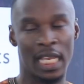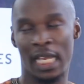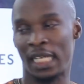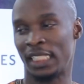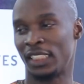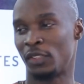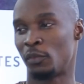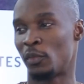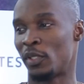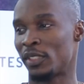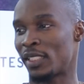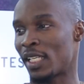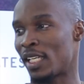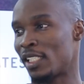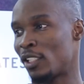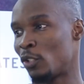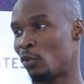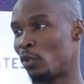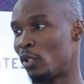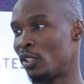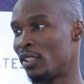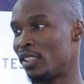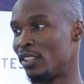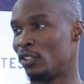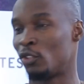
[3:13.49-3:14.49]
As much as the
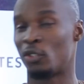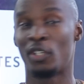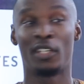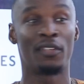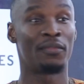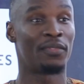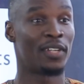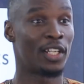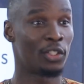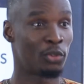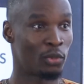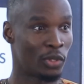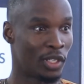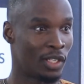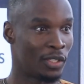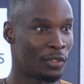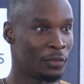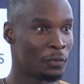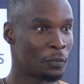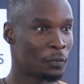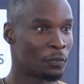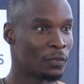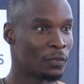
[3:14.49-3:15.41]
world is going virtual,